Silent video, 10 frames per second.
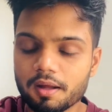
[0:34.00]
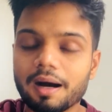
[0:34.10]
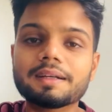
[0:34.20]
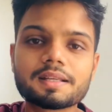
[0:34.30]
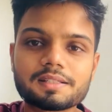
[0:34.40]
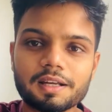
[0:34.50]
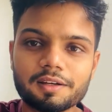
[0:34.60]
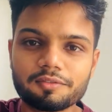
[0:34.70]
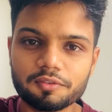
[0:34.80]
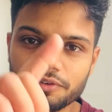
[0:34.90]

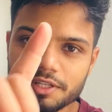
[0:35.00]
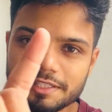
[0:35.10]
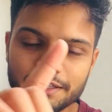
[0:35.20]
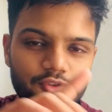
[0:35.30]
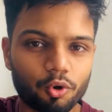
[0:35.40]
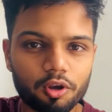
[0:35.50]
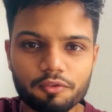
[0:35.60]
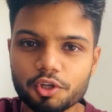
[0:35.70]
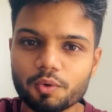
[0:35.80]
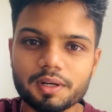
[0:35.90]
understand the first thing which all of
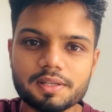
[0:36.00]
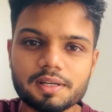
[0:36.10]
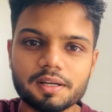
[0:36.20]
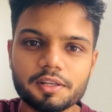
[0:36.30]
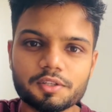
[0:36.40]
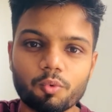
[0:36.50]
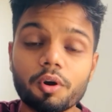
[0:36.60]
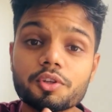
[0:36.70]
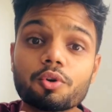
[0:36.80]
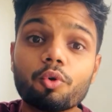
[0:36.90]
you need to understand is,
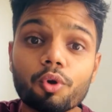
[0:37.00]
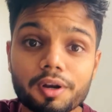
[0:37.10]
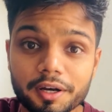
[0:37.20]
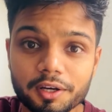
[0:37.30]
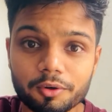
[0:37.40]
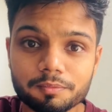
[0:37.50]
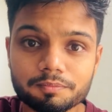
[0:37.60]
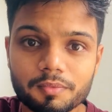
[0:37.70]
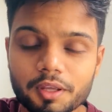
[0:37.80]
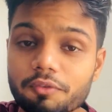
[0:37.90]
what is your goal right now?
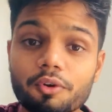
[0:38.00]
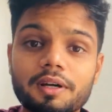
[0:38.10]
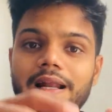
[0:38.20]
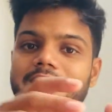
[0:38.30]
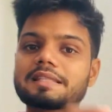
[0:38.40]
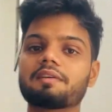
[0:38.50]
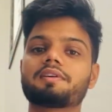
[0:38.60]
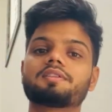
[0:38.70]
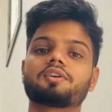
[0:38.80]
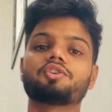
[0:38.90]
If you're in class
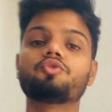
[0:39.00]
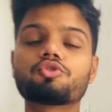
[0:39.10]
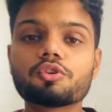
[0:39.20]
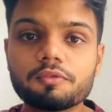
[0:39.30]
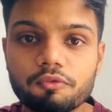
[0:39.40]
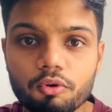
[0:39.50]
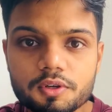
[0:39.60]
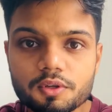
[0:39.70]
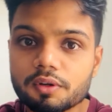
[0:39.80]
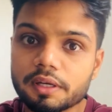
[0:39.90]
11th, you should
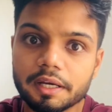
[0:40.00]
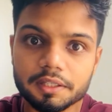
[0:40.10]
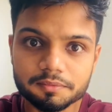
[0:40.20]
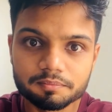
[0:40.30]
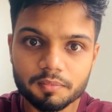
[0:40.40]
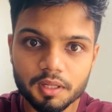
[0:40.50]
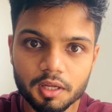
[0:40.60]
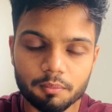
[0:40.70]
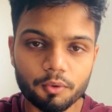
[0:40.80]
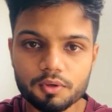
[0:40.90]
focus on NEET.
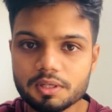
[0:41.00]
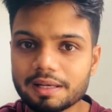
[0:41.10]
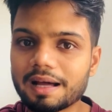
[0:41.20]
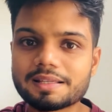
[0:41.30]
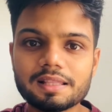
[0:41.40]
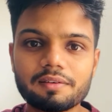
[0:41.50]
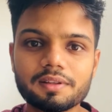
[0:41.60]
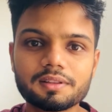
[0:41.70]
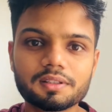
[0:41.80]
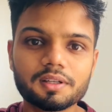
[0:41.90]
Because class
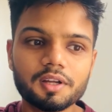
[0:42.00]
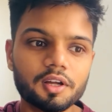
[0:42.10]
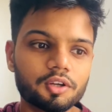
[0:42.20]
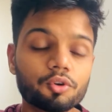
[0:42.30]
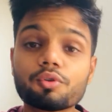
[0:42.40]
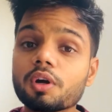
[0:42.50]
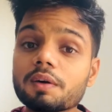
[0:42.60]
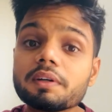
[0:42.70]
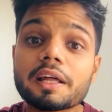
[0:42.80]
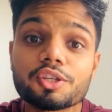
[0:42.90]
11th, you do not have
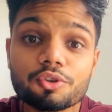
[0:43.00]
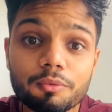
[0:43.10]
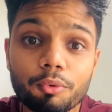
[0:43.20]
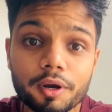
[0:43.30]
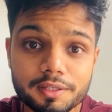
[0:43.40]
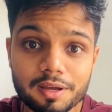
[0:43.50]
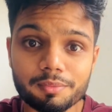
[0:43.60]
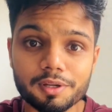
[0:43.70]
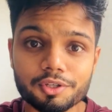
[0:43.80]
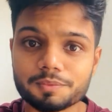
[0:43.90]
a tension of board
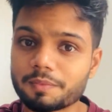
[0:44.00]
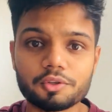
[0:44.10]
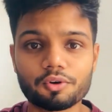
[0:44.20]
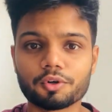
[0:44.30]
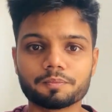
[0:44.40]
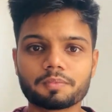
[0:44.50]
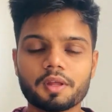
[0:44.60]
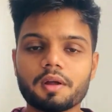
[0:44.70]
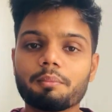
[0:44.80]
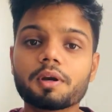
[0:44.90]
examination. Yes or no?
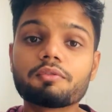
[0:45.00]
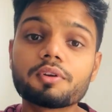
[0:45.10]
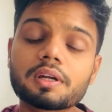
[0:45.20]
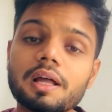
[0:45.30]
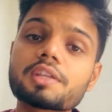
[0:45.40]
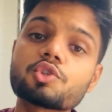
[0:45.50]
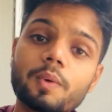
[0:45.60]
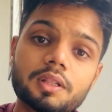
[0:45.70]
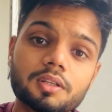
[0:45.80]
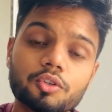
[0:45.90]
But if you're in class
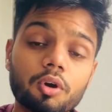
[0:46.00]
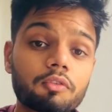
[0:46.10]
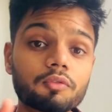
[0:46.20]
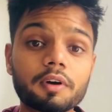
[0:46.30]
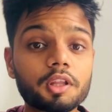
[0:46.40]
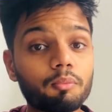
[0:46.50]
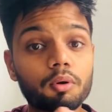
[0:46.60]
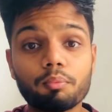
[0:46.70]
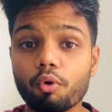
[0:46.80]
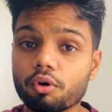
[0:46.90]
12th, you have to worry
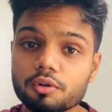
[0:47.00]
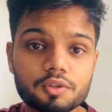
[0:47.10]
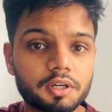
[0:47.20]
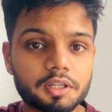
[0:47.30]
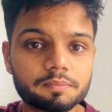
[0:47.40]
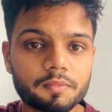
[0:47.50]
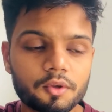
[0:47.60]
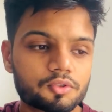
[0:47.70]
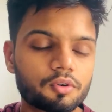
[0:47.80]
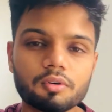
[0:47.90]
about board also a little.
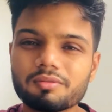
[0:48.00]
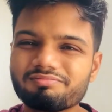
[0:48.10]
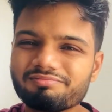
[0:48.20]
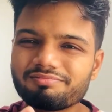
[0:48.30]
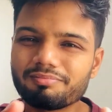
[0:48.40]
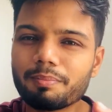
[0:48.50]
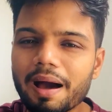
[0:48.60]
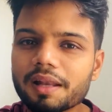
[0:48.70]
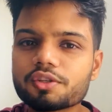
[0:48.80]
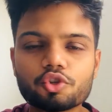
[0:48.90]
So
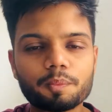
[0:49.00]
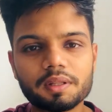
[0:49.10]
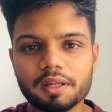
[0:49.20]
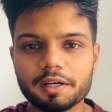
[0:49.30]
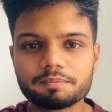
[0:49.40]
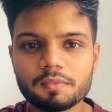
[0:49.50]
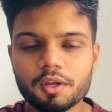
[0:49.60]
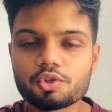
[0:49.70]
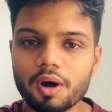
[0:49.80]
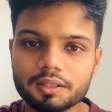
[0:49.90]
balance should be there.
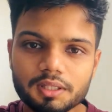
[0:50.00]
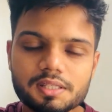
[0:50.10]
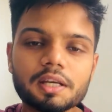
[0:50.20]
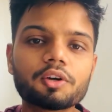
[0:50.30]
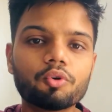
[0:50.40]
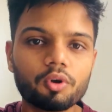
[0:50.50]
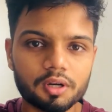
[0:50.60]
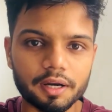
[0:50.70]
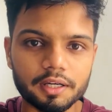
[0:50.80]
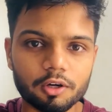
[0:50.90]
So understand your goal
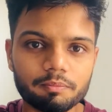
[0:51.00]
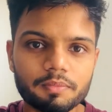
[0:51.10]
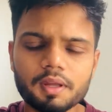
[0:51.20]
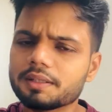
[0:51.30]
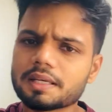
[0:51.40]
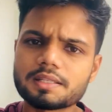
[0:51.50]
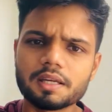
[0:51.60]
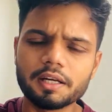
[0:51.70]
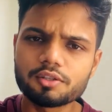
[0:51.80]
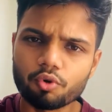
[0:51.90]
right now.
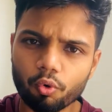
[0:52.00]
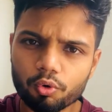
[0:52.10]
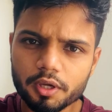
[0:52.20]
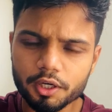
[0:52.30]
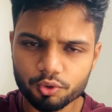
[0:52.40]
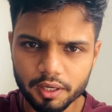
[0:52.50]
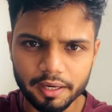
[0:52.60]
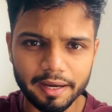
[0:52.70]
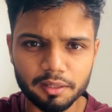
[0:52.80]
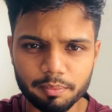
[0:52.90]
Yes, it is okay to get
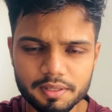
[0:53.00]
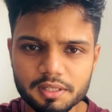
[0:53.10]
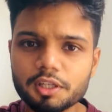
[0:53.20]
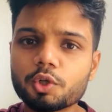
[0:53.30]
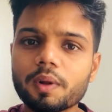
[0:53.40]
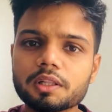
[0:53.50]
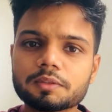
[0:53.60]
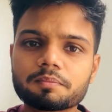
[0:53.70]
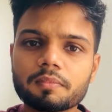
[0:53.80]
80% in 12th